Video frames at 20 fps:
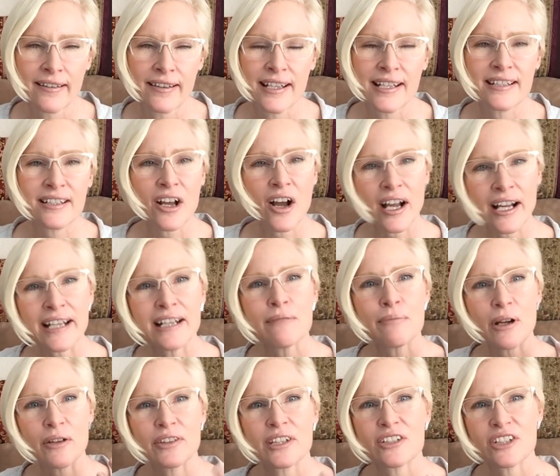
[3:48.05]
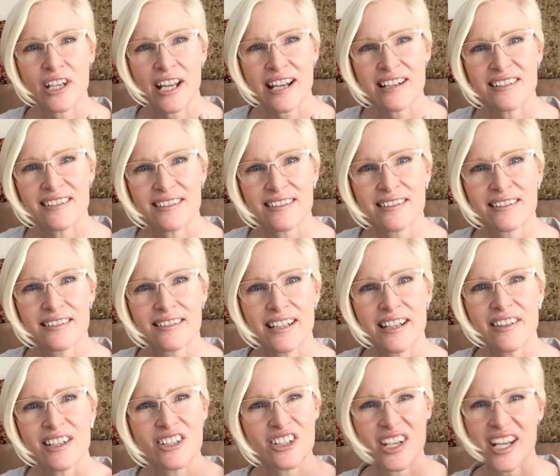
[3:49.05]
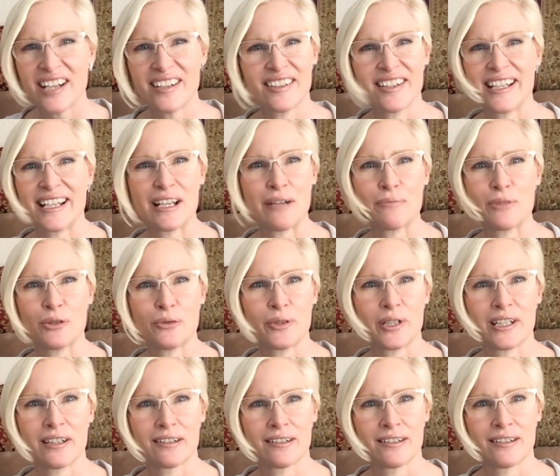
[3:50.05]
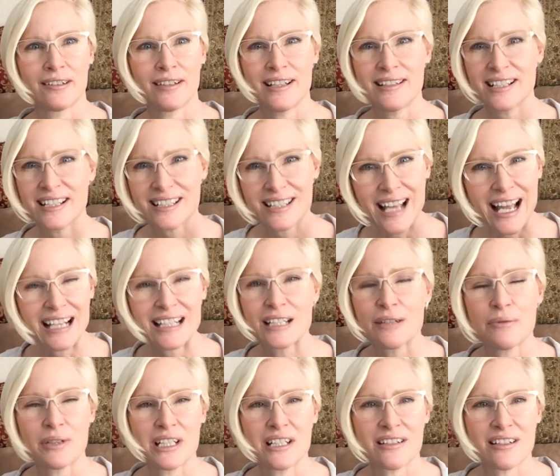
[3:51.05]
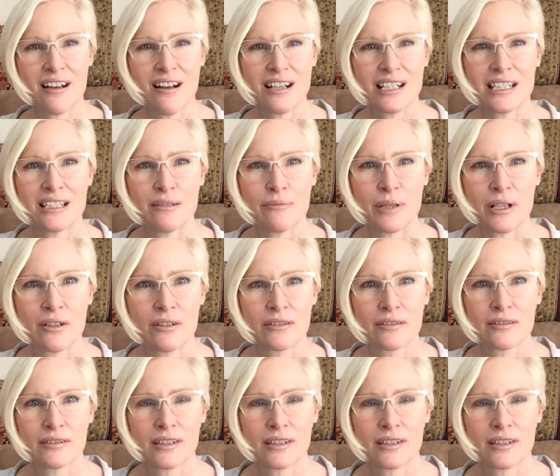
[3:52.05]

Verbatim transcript: He's talking about the channel and the channeling I'm doing. That's exactly what he's talking about.